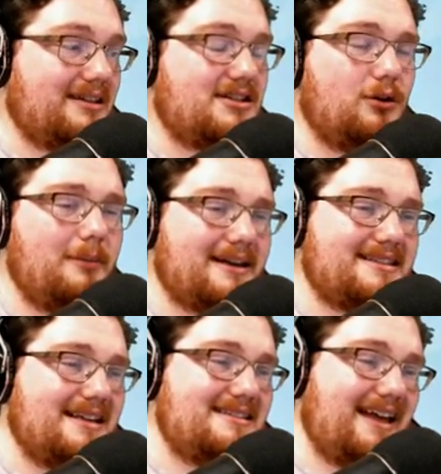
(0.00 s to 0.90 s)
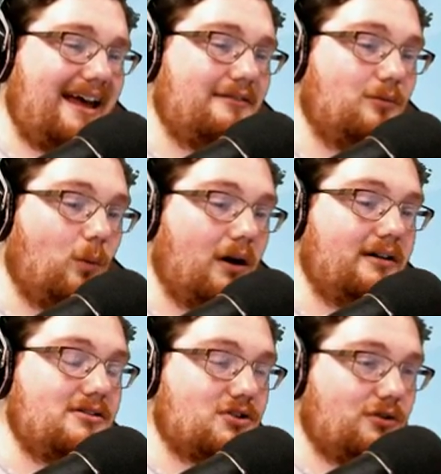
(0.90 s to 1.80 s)
And so it makes sense to have
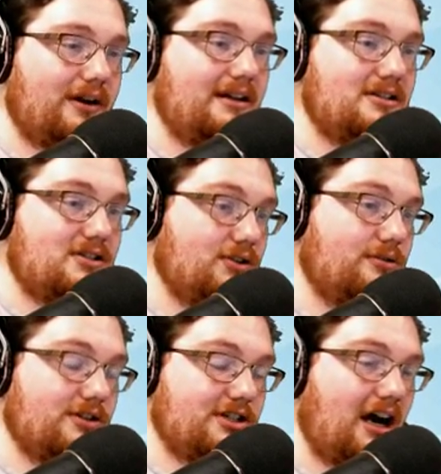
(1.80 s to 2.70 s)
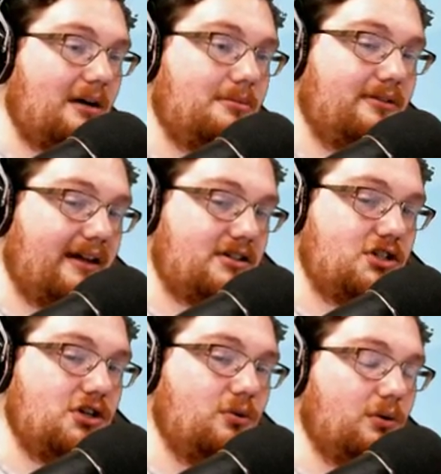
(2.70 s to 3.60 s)
one screen do the job that
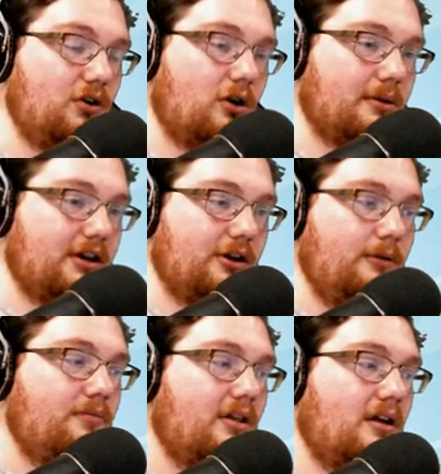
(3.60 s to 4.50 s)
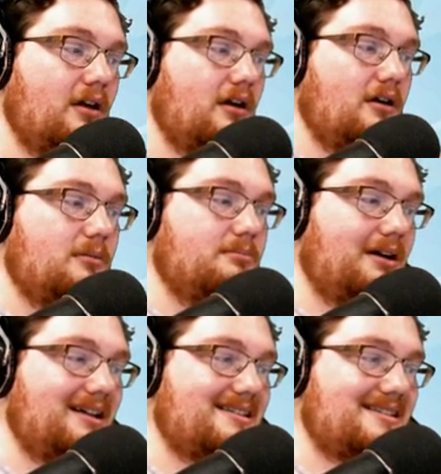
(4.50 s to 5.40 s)
two would normally do.
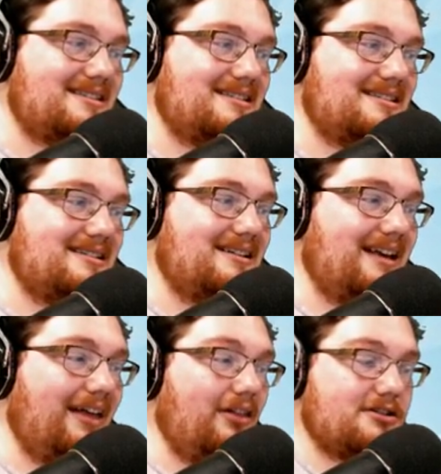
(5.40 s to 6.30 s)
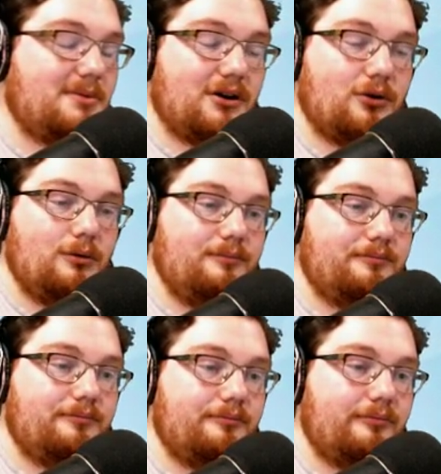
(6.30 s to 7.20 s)
But it looks pretty cool.
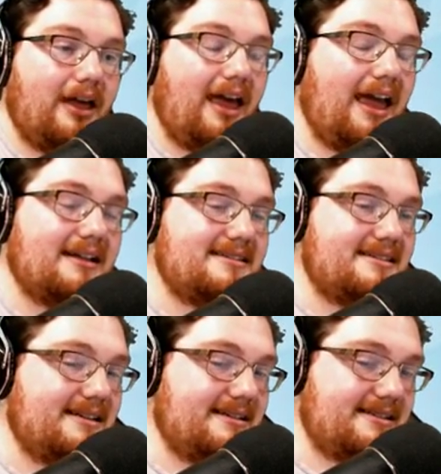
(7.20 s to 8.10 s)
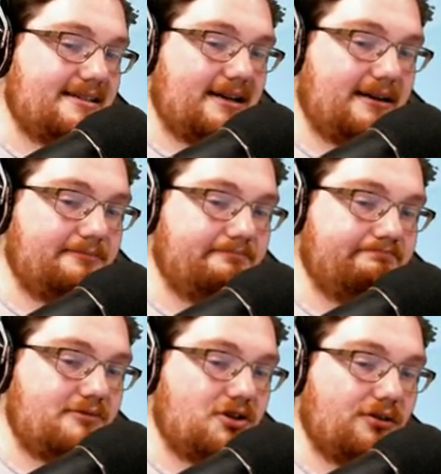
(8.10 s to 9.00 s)
It, it's it's
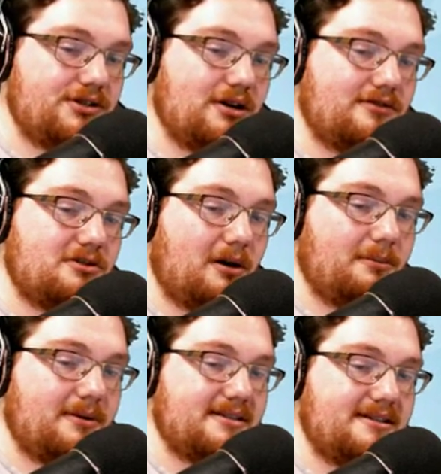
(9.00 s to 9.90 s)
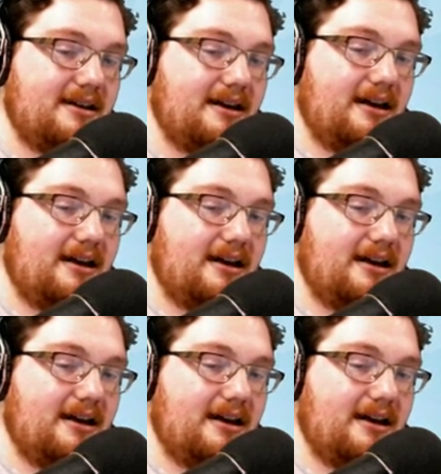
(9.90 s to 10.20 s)
um, certainly serves a purpose.